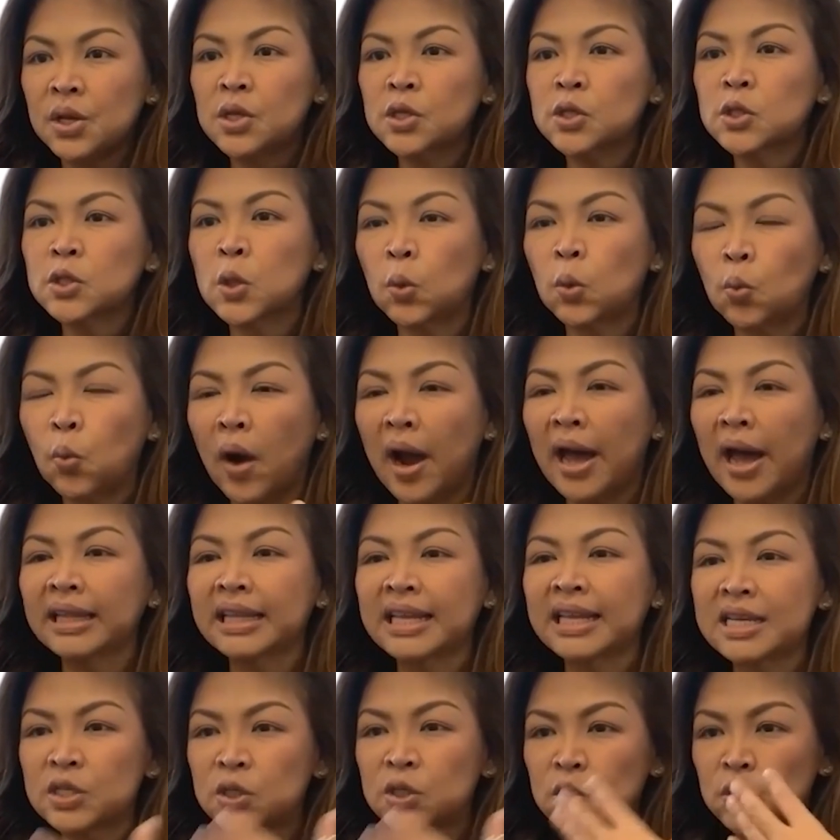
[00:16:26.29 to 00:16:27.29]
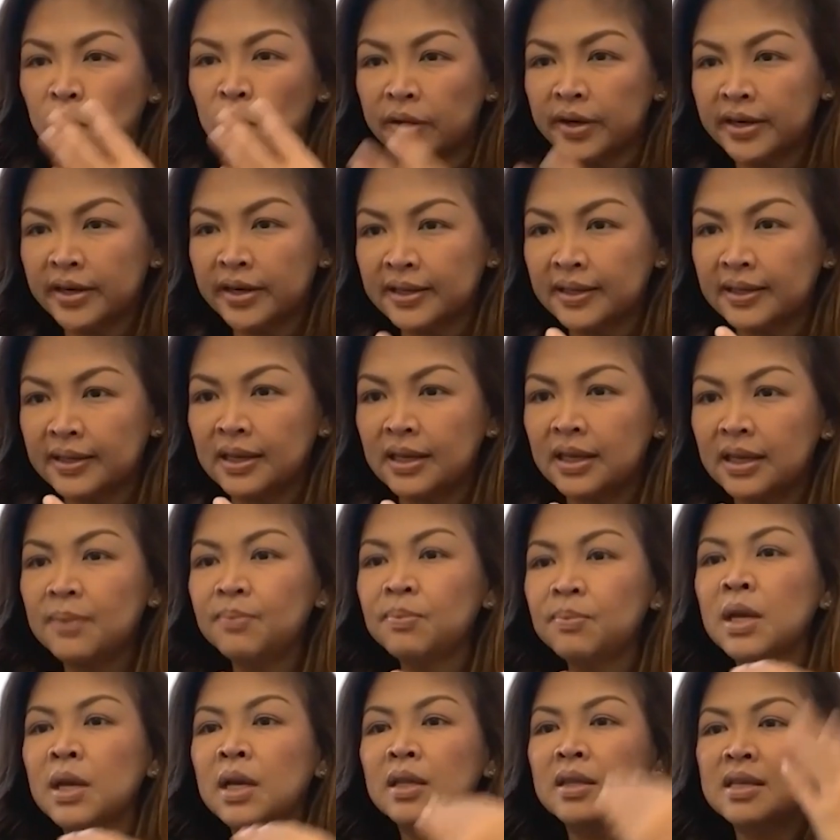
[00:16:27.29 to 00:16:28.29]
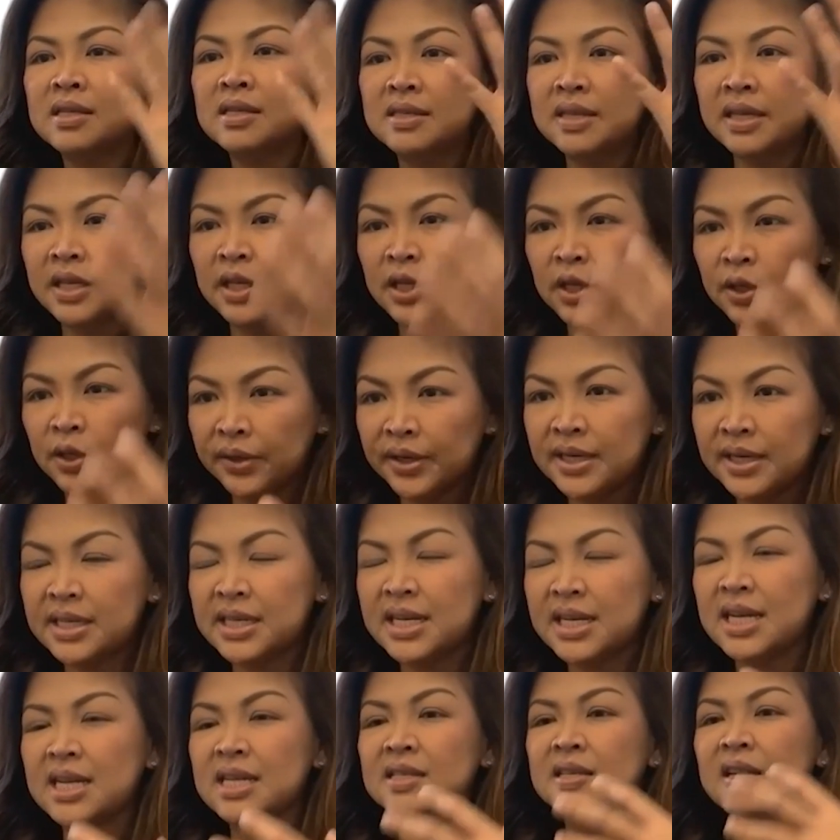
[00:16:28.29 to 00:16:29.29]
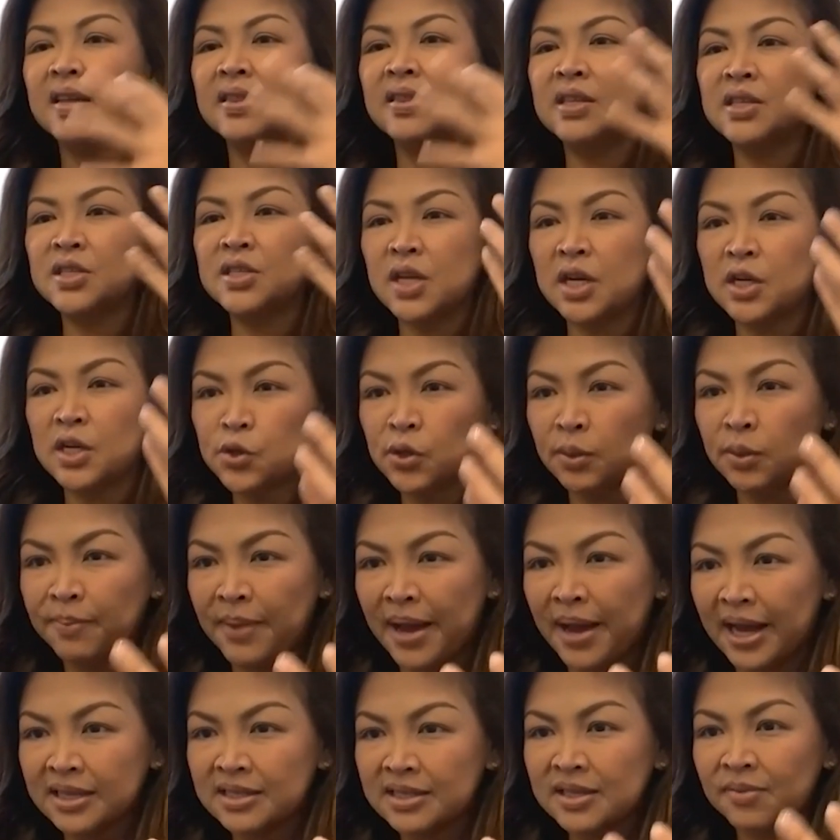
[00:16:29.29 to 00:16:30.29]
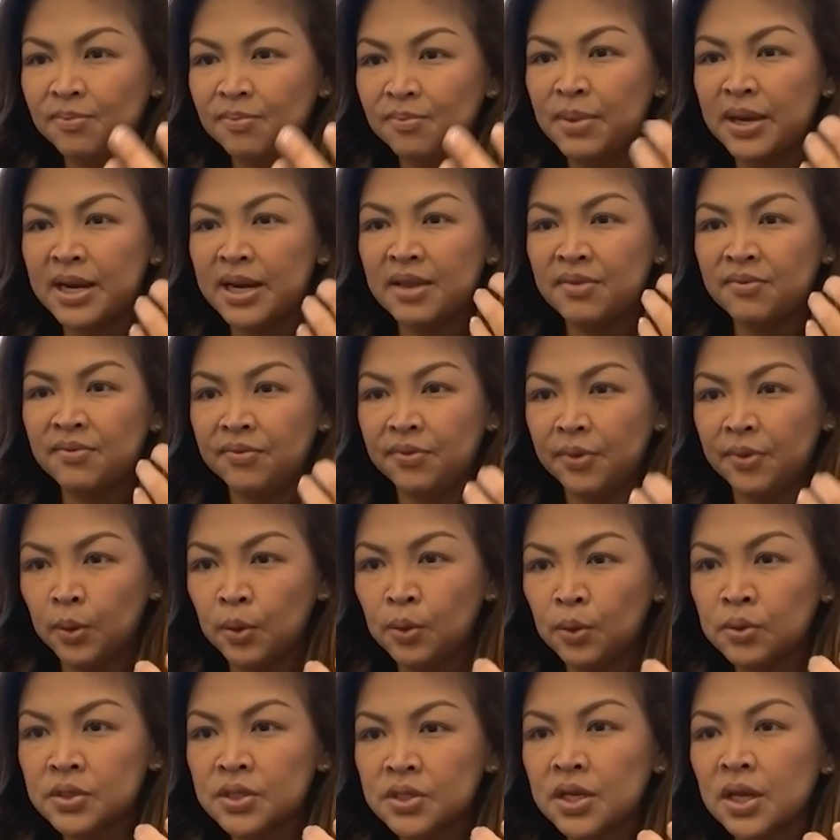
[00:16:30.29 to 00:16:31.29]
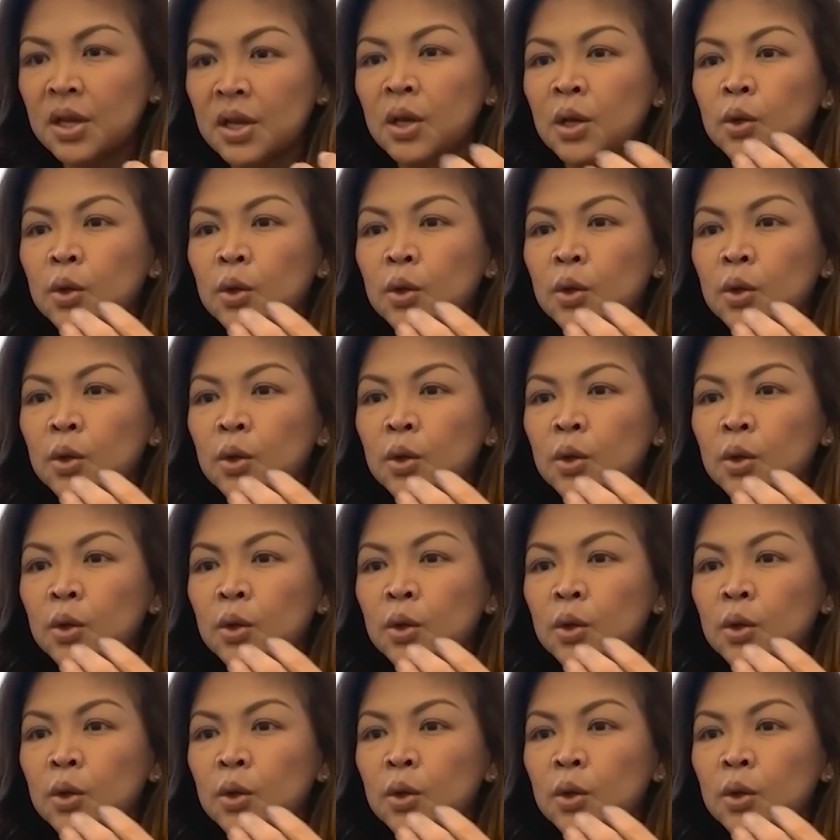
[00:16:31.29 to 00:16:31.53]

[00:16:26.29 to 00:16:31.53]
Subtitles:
So while historically the securities and the central banks have been invoked,